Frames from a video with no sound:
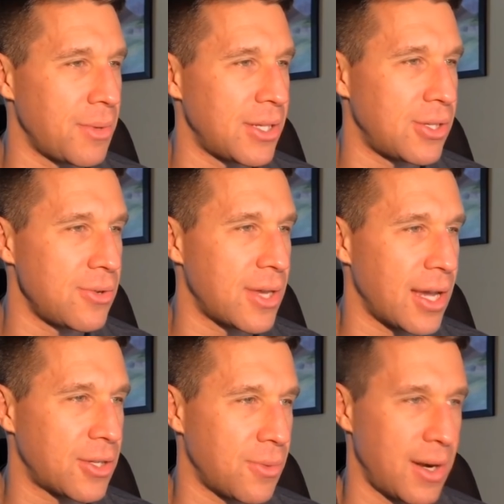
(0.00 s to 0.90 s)
is something that
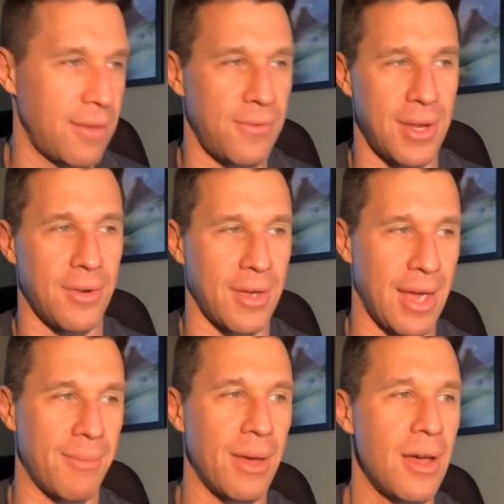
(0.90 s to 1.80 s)
A J Kirsch, who
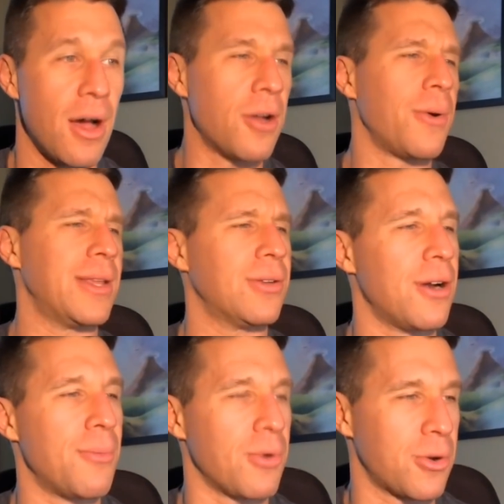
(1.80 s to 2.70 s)
voiced Buzz in two
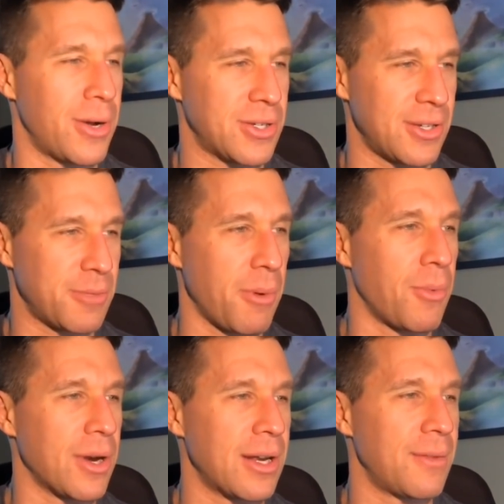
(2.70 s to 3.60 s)
K nineteen's
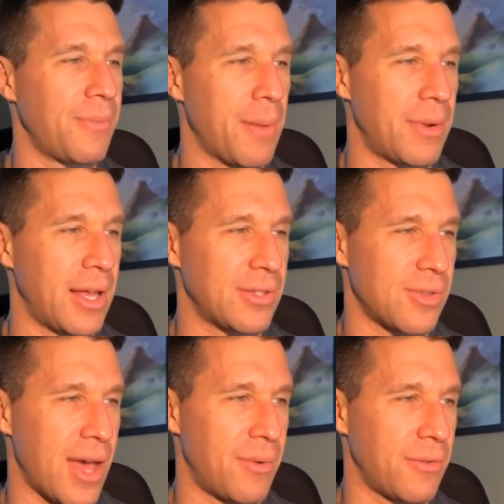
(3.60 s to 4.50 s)
MyCareer, also
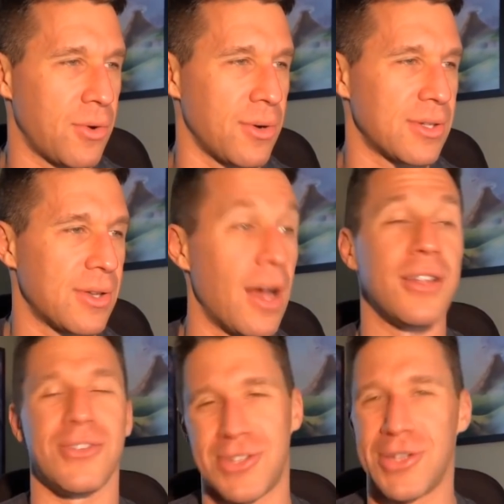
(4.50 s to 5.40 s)
pointed out when he
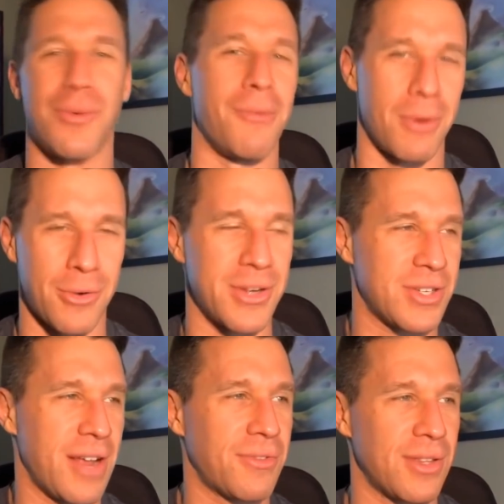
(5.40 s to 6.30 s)
was asked about
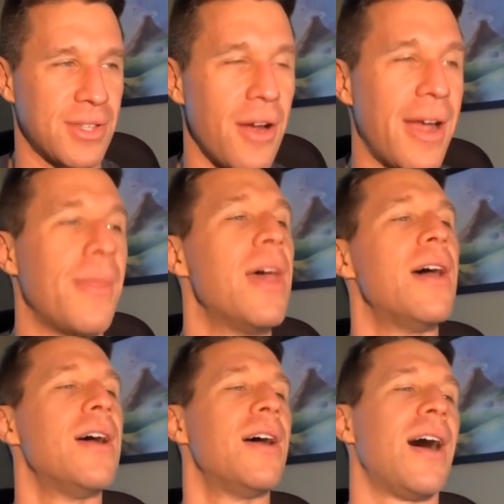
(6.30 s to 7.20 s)
women's MyCareer in
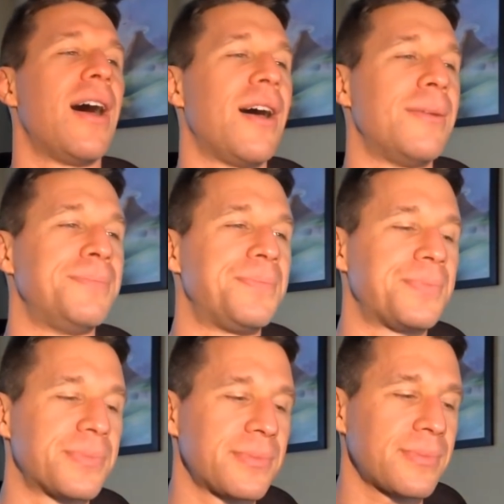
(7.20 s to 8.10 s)
his recent Q and
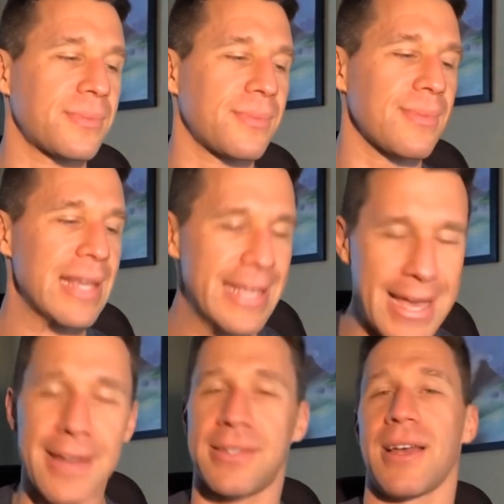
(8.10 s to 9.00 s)
A.
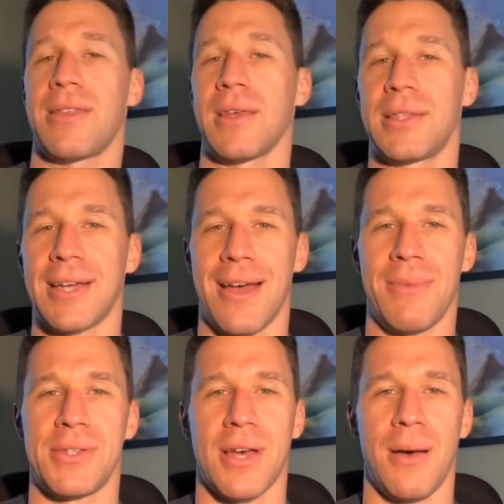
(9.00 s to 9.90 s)
Yes, I think time
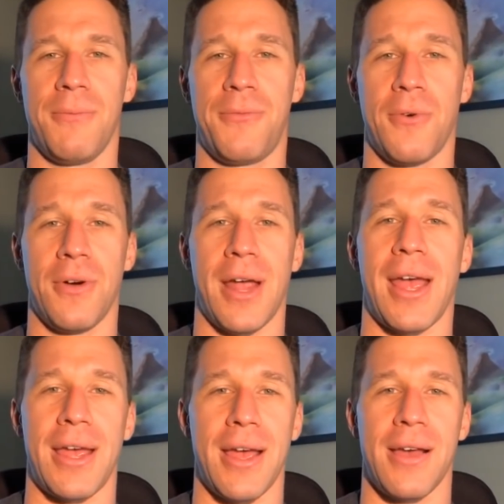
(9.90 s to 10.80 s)
has come for
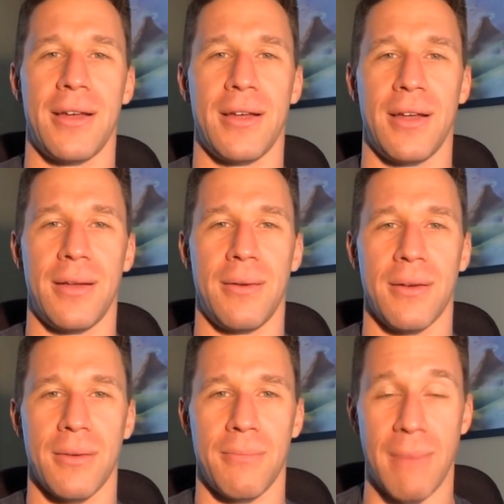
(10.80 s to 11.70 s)
a
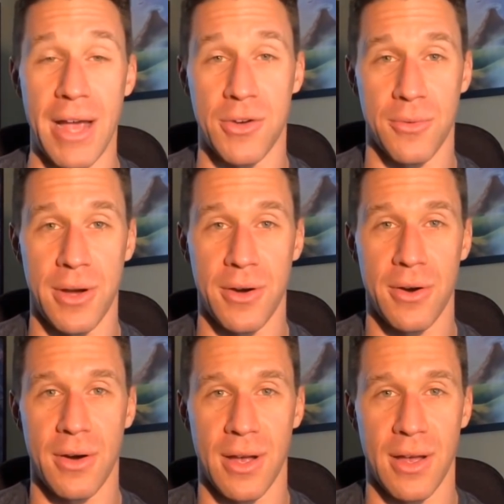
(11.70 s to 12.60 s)

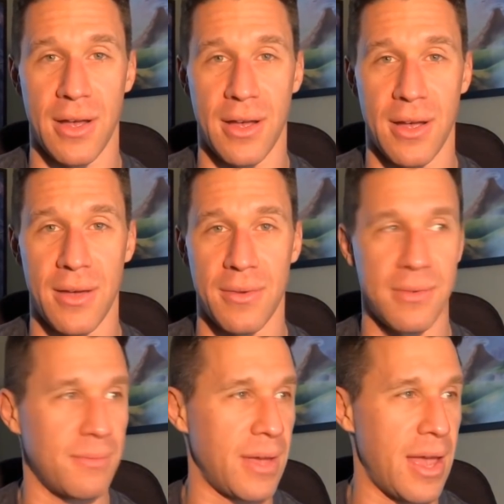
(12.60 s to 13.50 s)
MyCareer, uh,
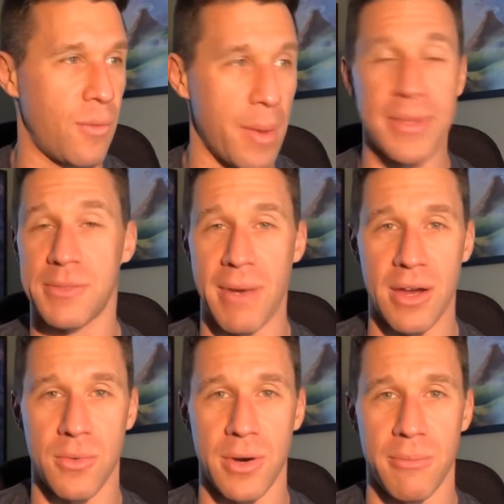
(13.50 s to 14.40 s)
a women's
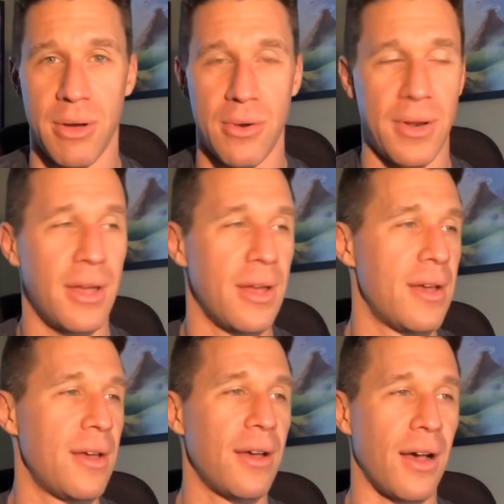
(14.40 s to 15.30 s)
MyCareer mode.
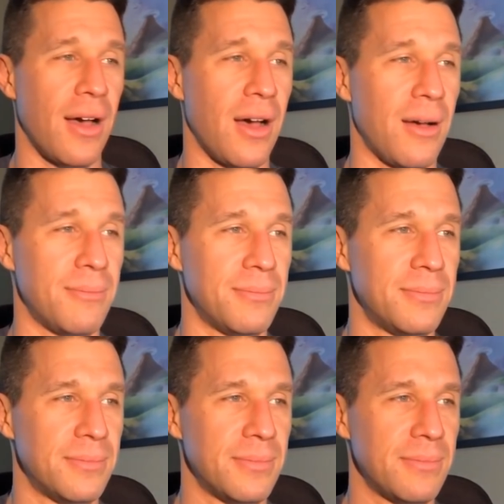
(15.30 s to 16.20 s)
Um,
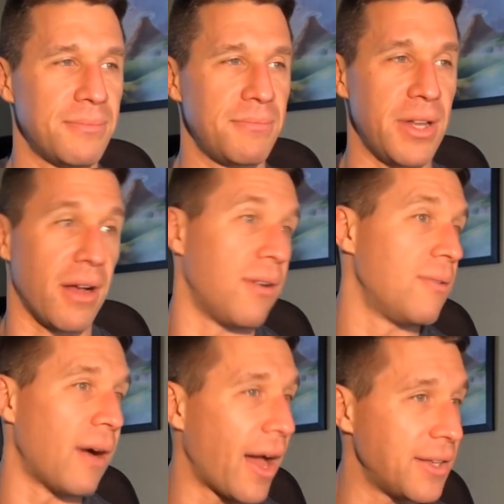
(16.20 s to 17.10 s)
you know,
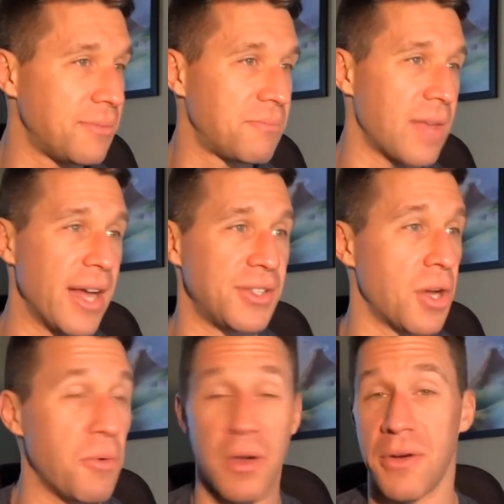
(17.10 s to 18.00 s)
I I
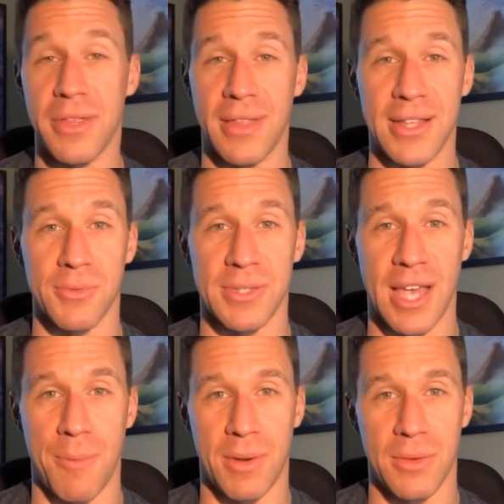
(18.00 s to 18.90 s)
don't know that that's what's
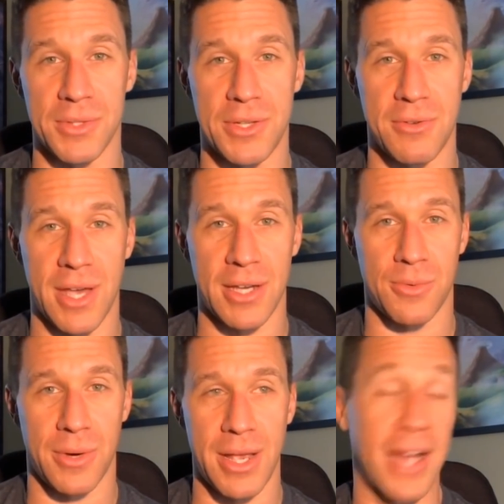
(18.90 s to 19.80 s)
happening with two K
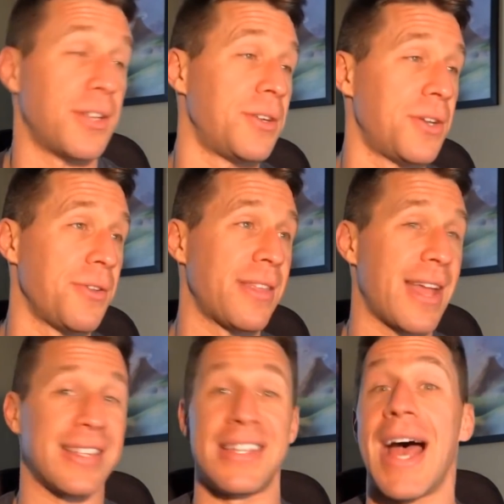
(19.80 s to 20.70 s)
twenty. I don't know that
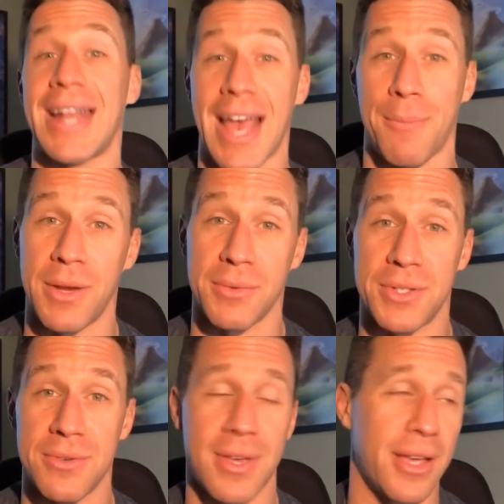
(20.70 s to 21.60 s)
that's not happening with
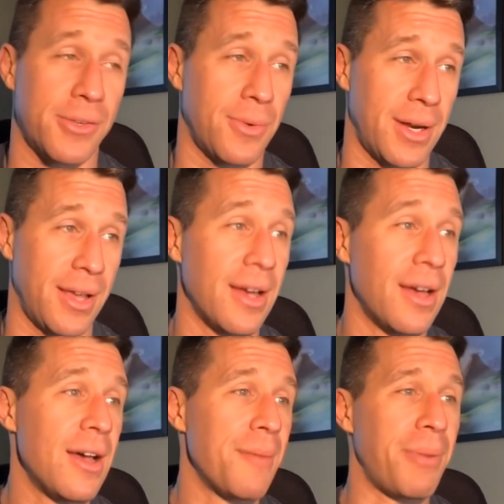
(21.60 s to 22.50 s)
two K twenty.
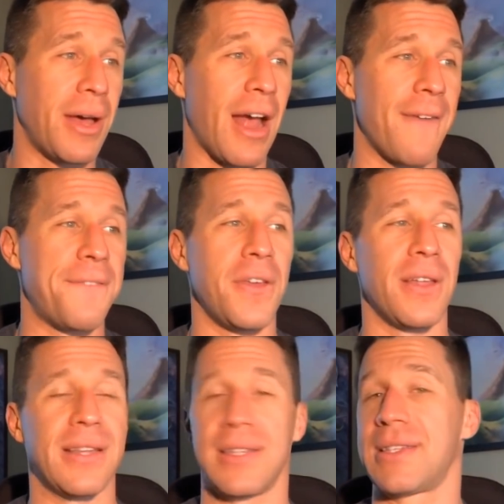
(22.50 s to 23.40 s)
But I feel
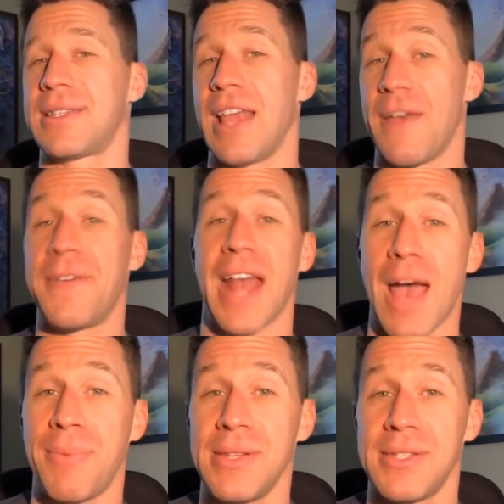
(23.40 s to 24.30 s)
like the, if it
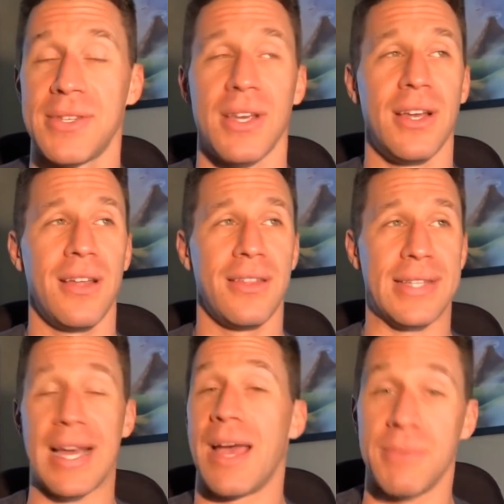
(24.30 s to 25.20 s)
happens, the
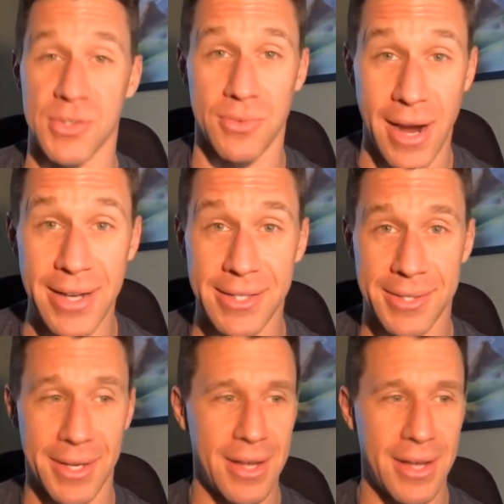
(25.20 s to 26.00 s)
time is right,